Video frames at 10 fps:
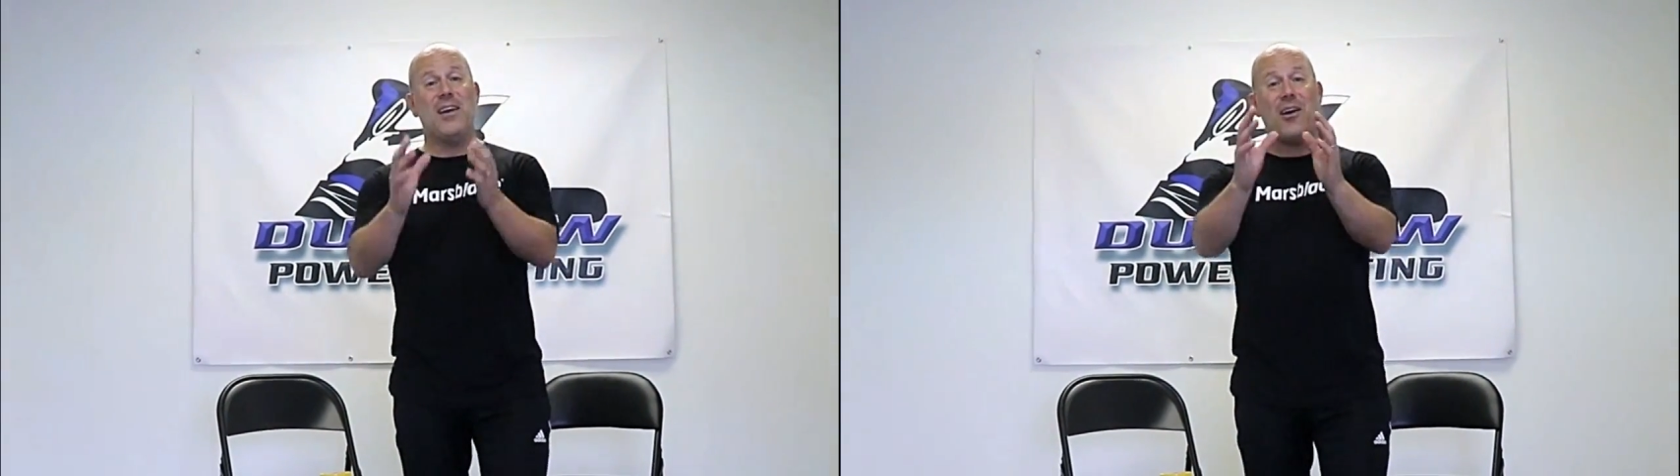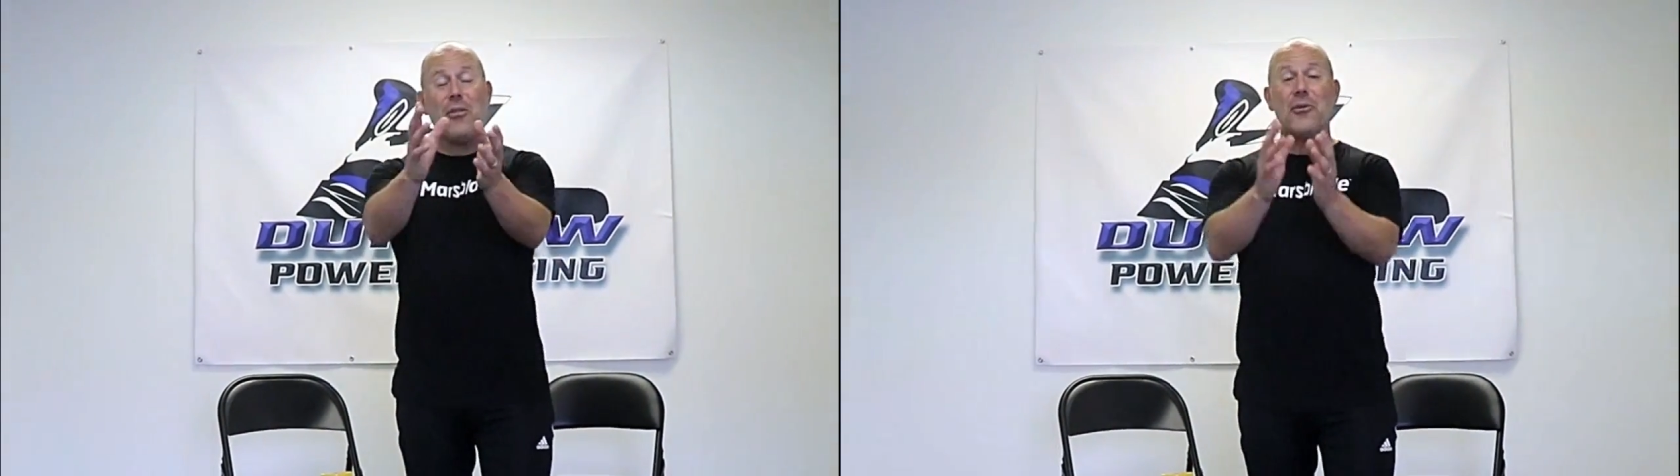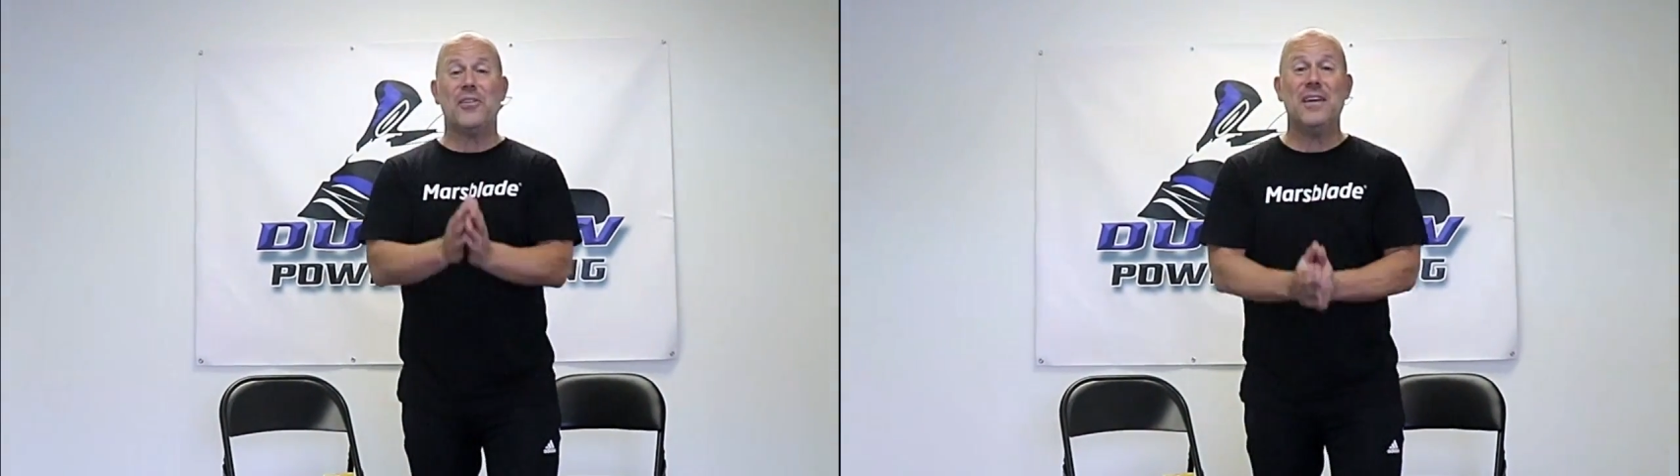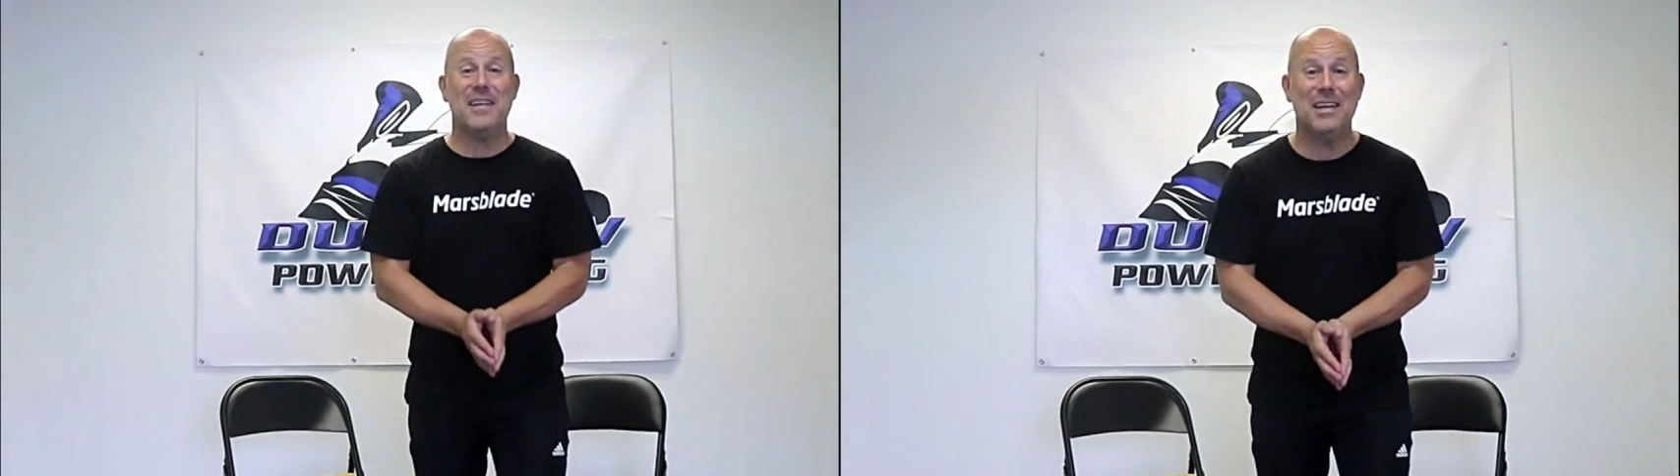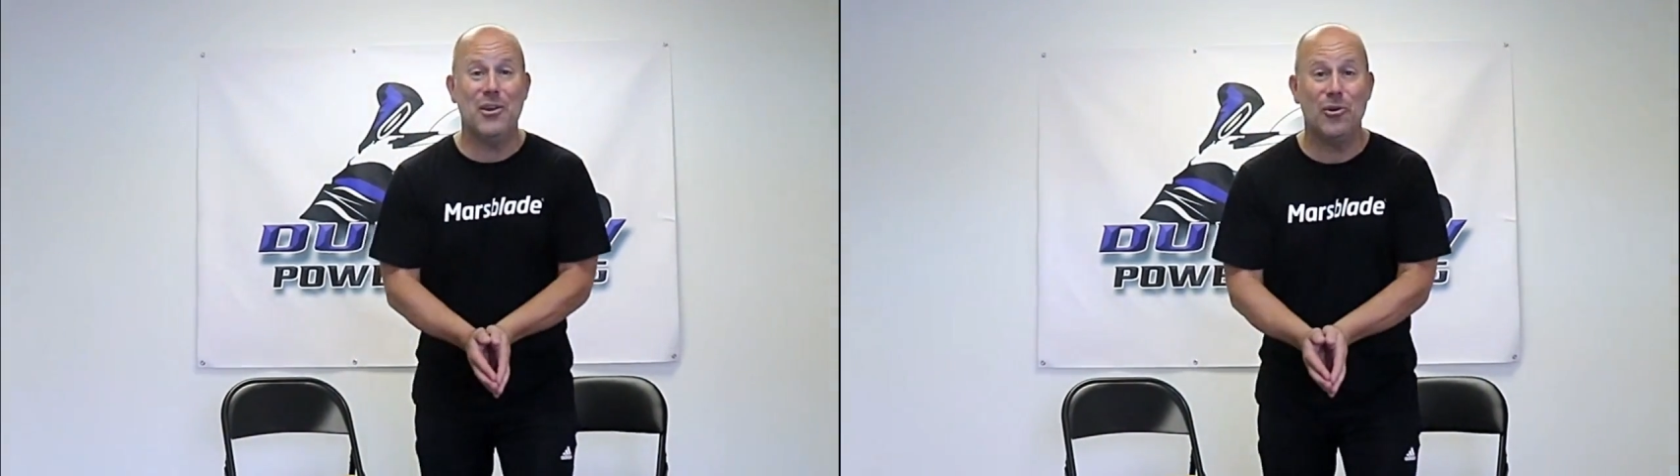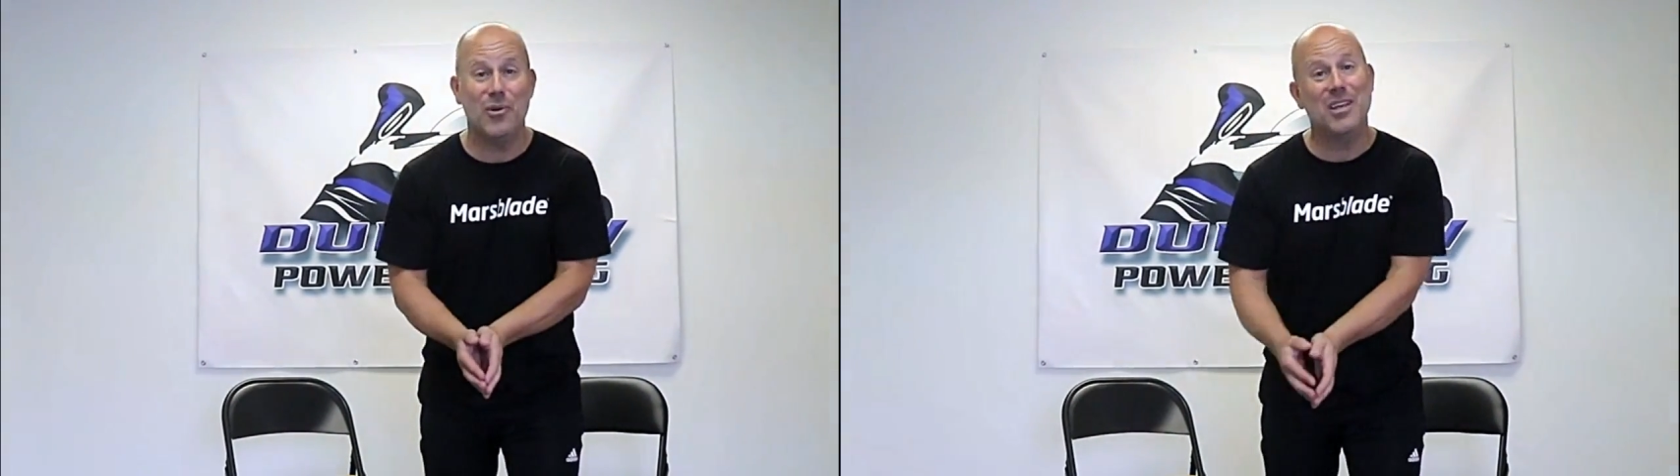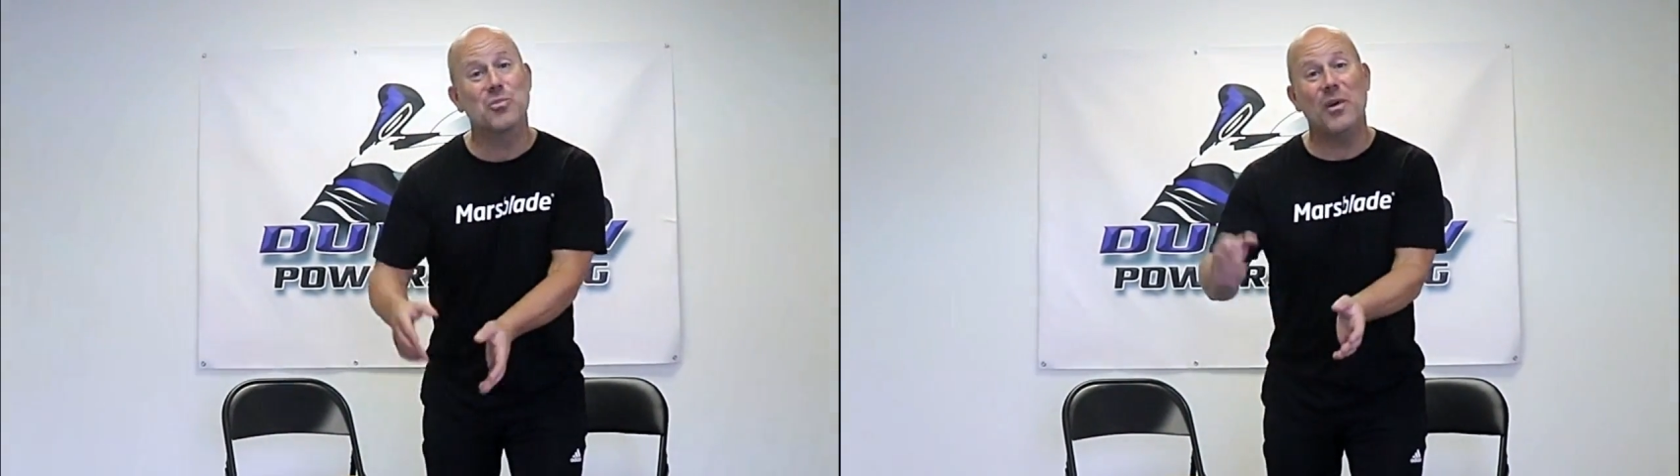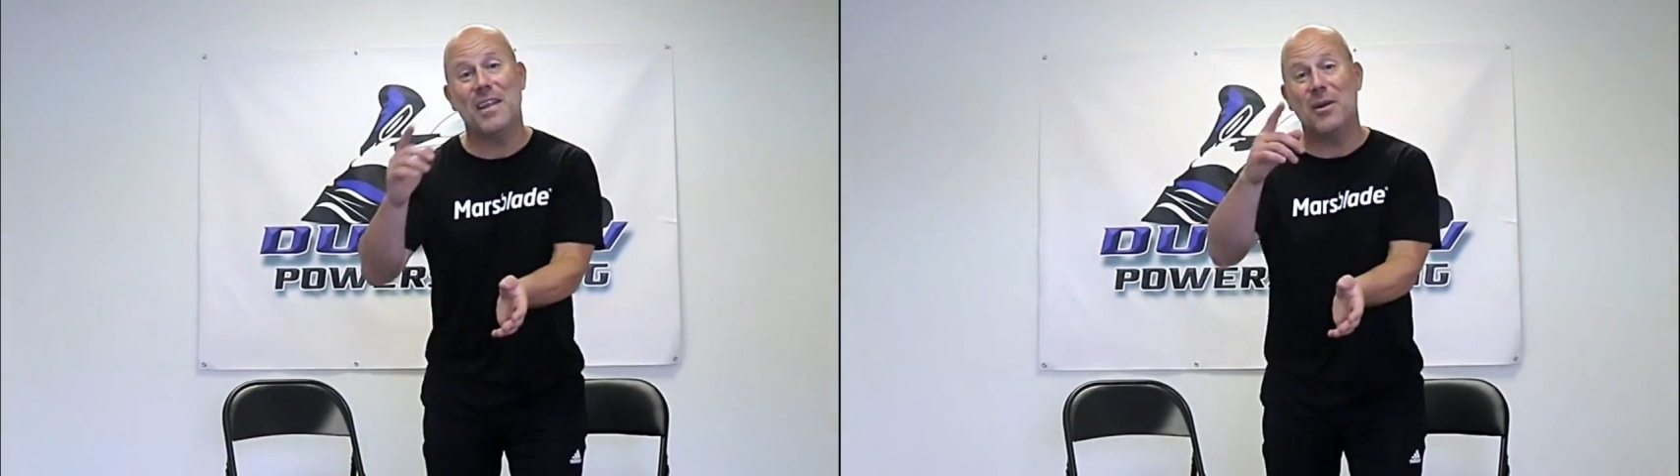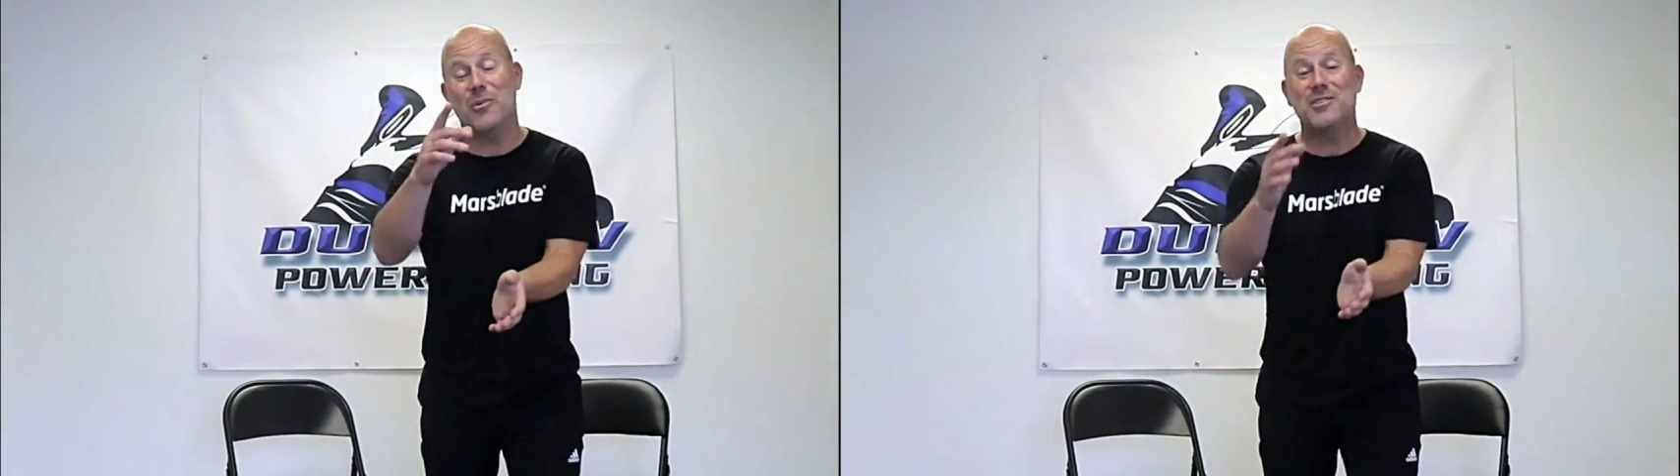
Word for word: The other thing they do is when they